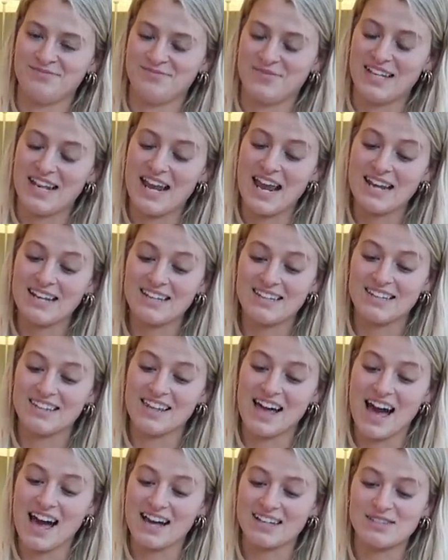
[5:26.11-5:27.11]
And anything
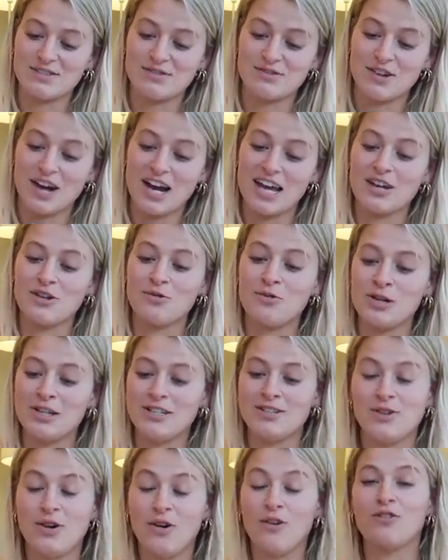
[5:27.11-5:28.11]
that has
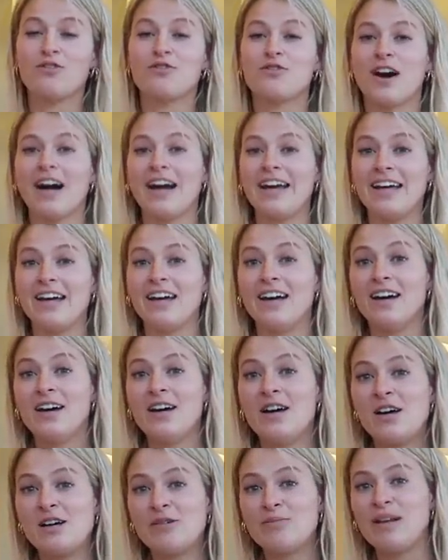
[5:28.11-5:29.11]
firewood or
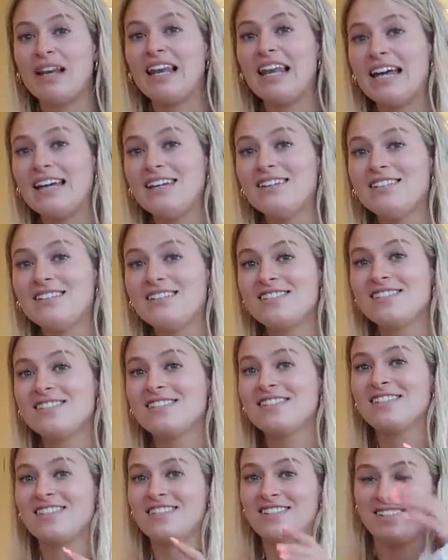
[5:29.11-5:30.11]
fireplace
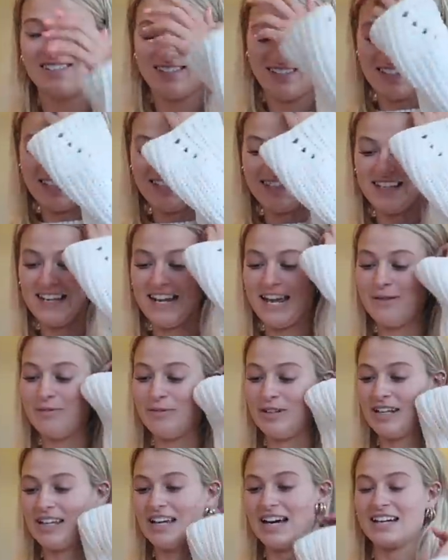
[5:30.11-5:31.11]
in the name
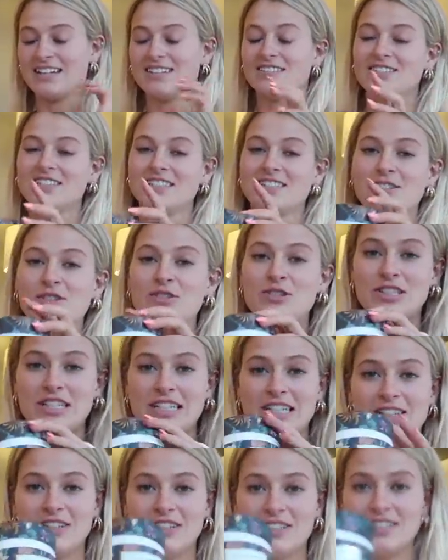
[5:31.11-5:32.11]
on a candle is
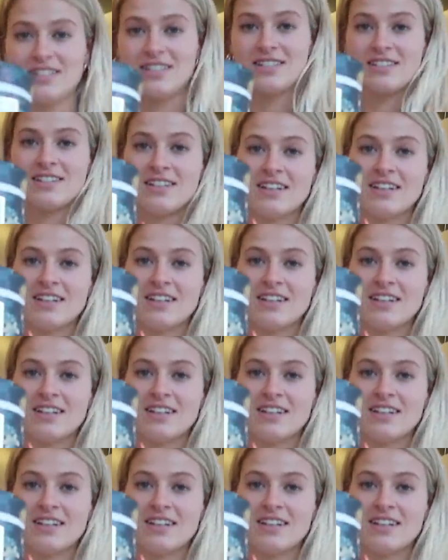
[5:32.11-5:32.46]
usually good.